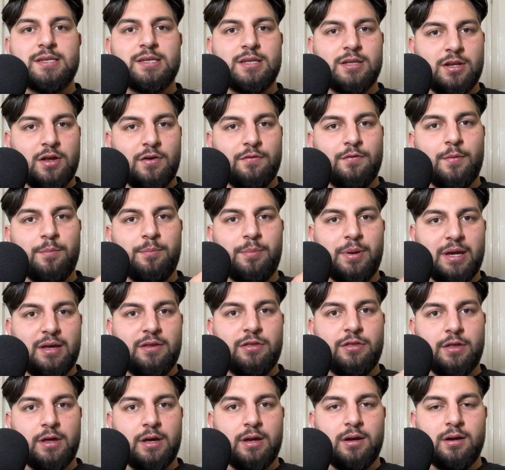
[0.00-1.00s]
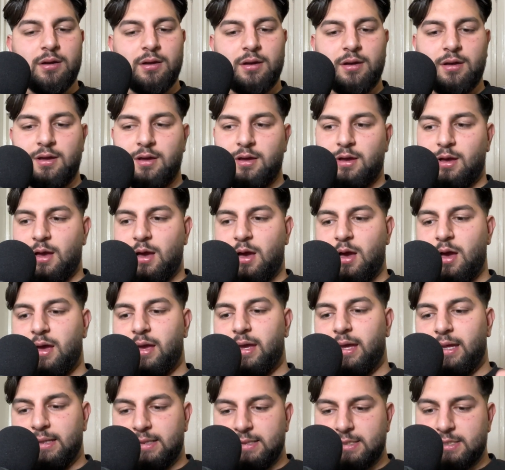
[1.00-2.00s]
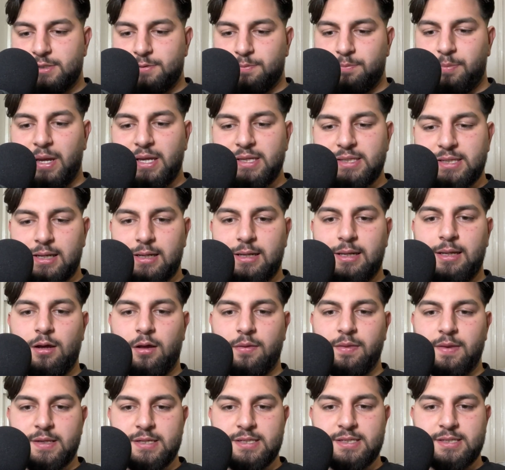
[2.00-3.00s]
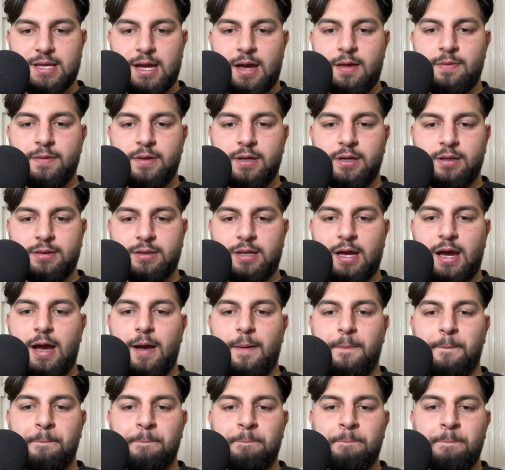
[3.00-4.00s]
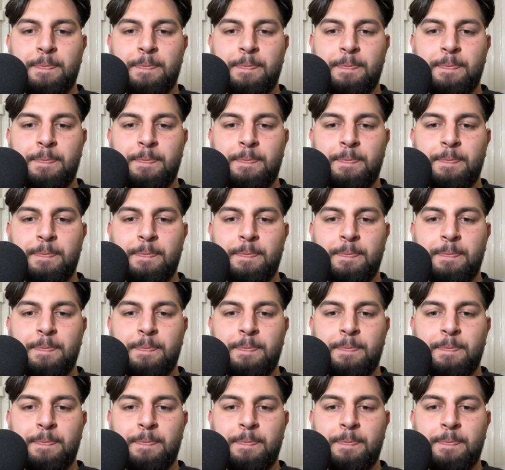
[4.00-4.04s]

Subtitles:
another big thing. It's basically understanding that